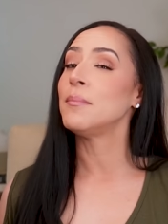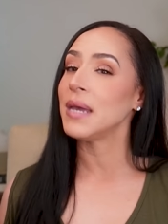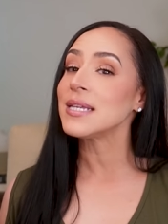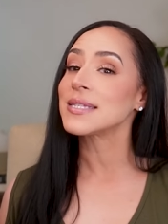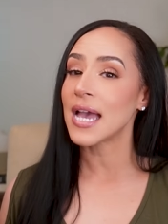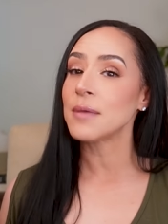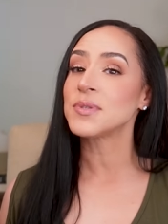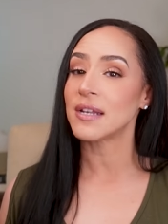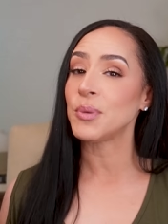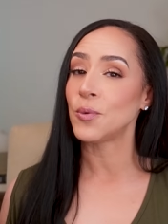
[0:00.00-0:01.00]
And the many
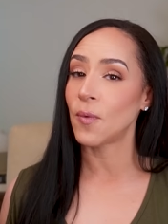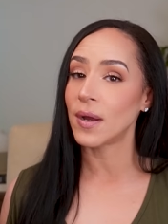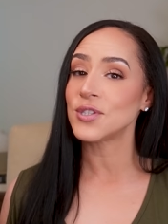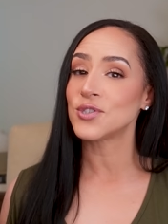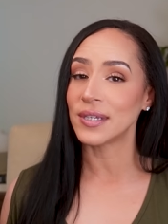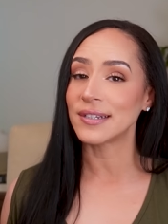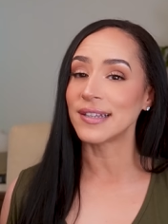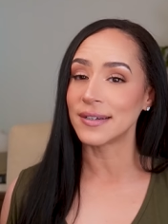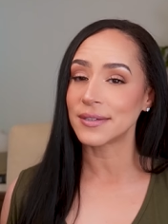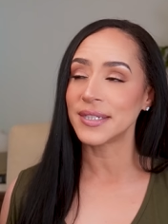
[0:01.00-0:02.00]
times that I've been wanting
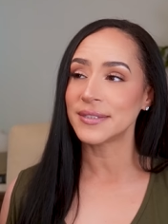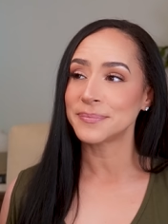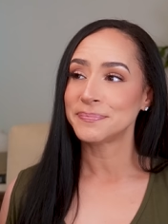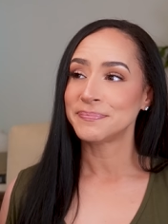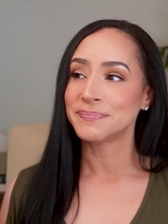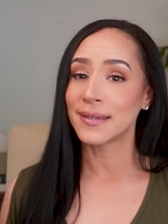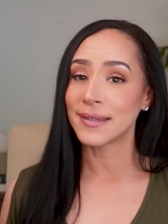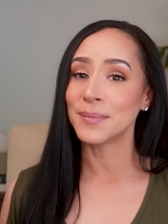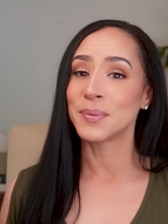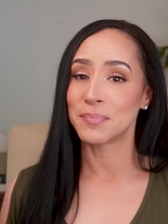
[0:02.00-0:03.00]
to declutter it,
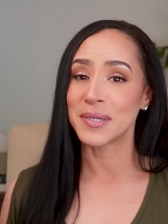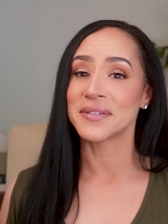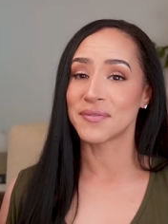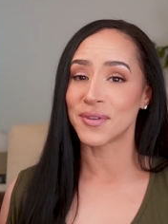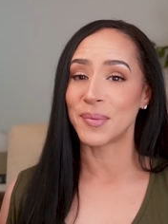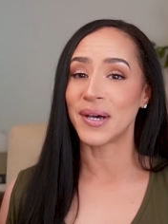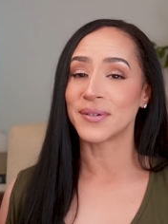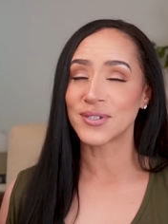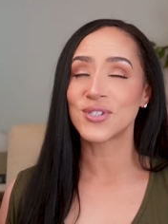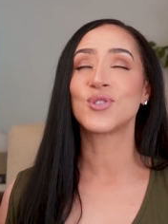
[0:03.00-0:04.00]
I keep it because of
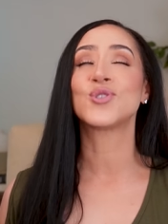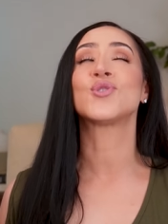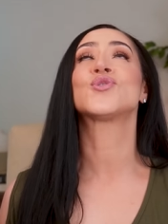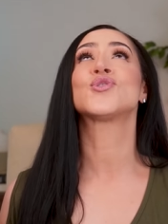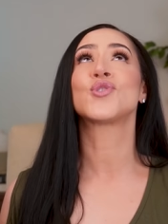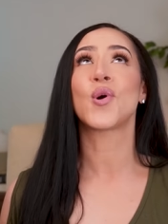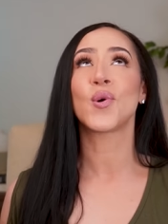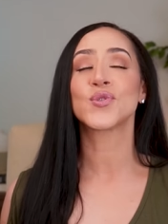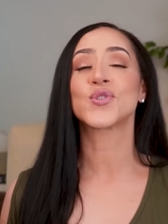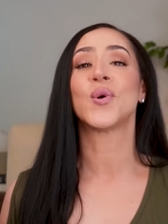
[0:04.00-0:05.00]
the bottle because it's
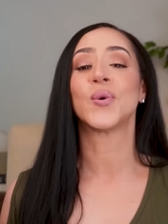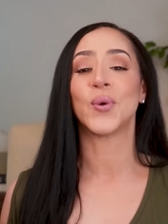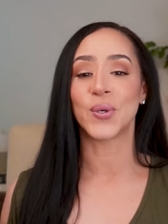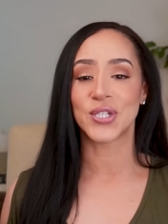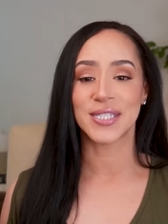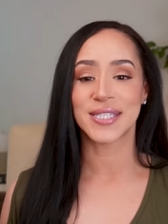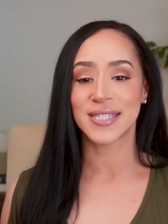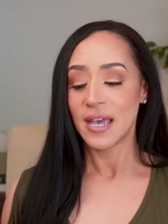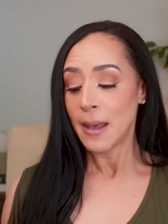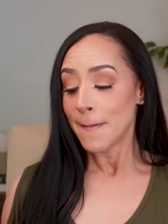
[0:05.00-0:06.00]
just so, so
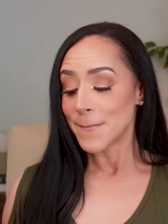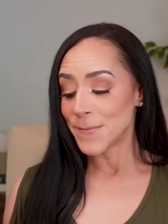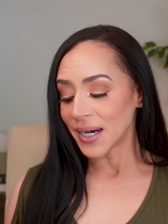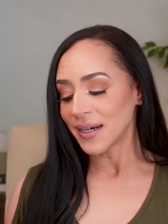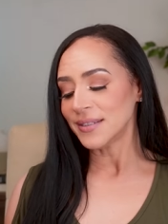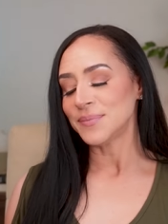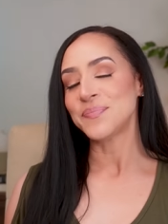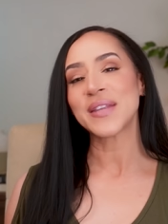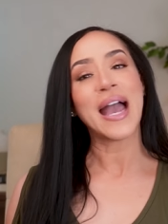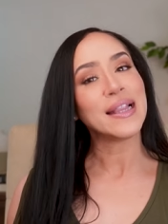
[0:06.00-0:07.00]
gorgeous.
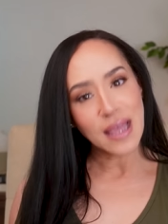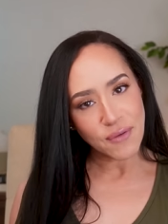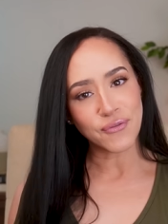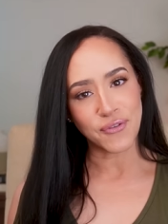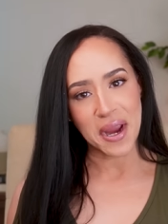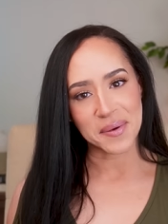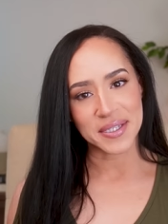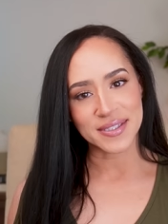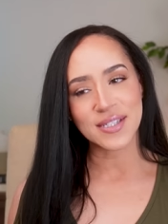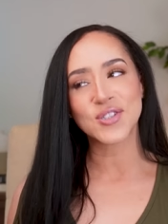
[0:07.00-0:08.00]
But I love the
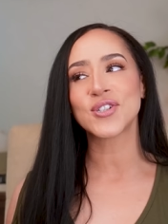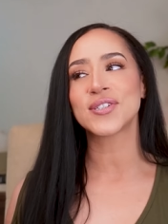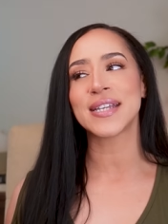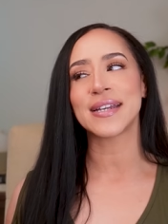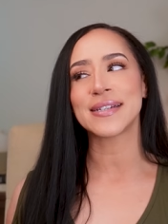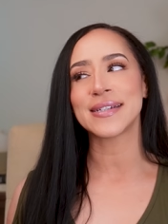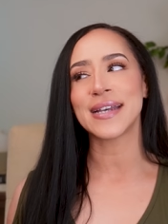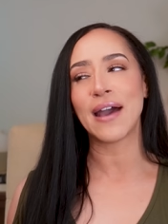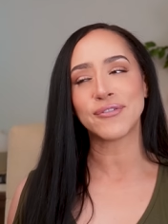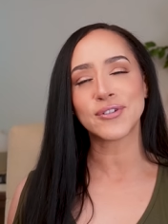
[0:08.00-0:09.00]
fragrance. It's just
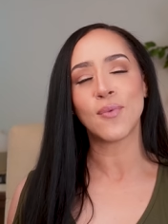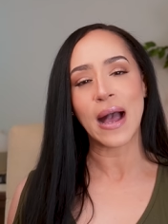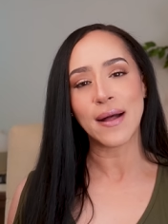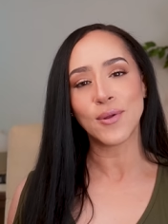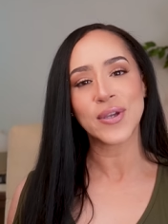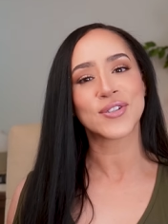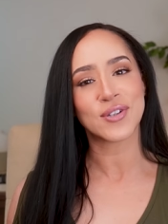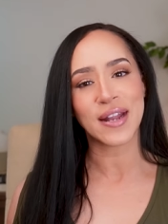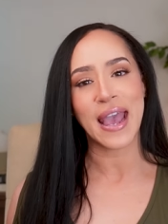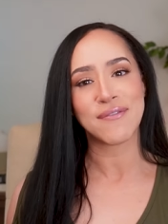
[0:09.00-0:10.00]
that after a
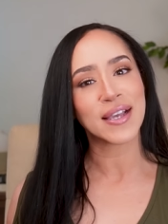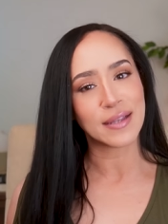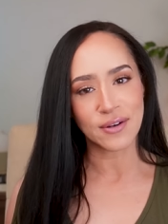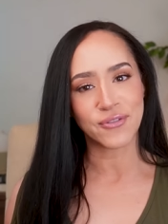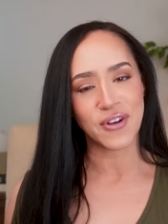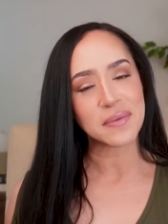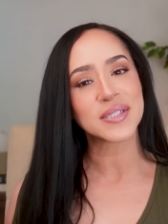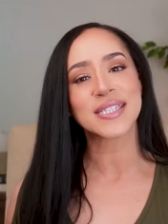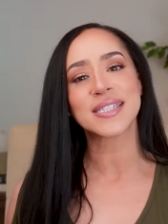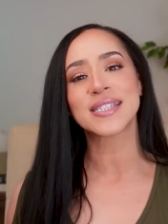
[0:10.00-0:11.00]
while when you start having a lot
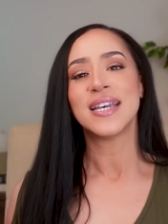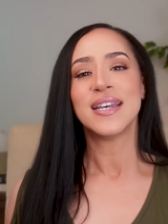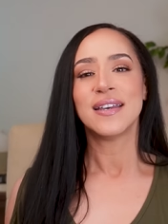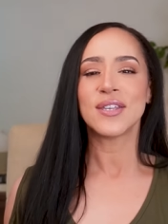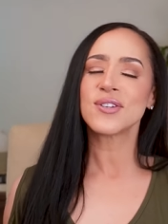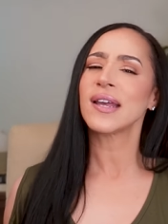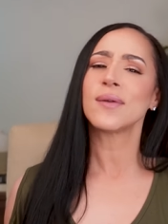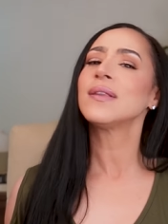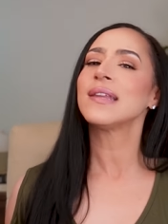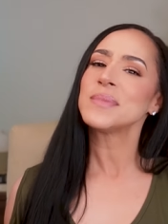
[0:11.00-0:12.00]
of fragrances
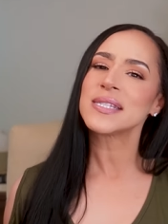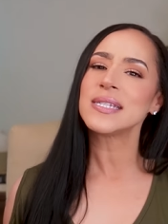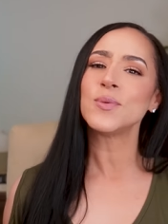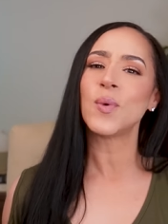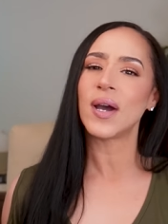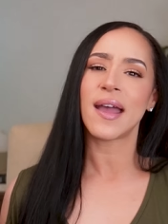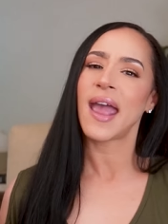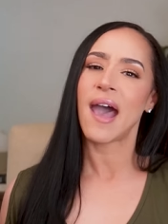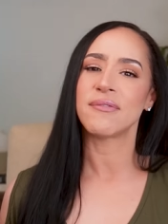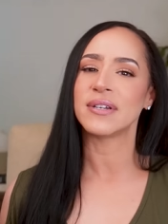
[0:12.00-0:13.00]
and you're like well let me see
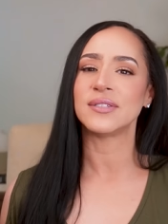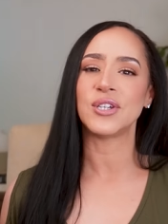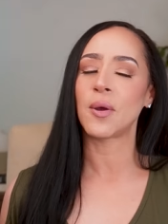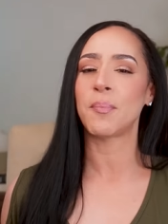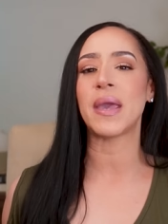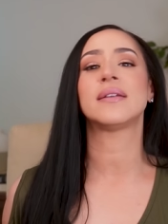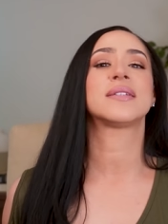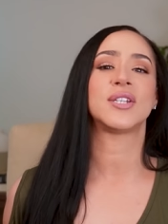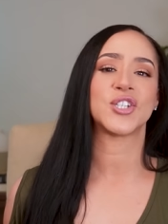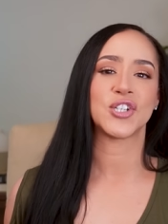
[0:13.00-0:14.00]
what i haven't you know
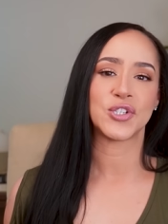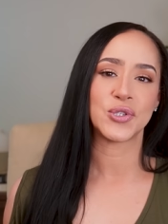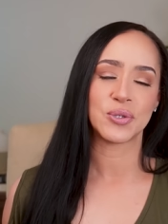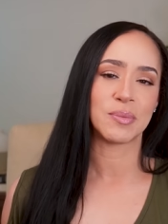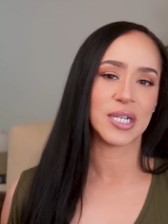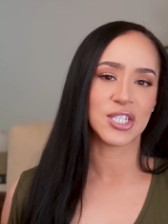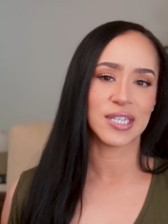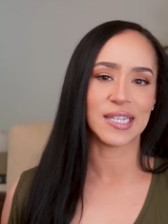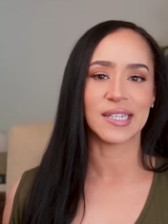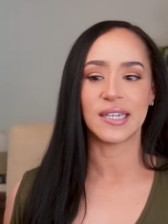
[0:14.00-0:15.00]
paid attention to
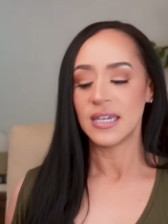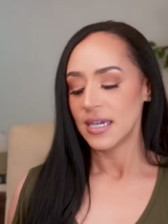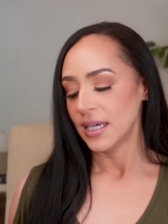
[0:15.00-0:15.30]
too much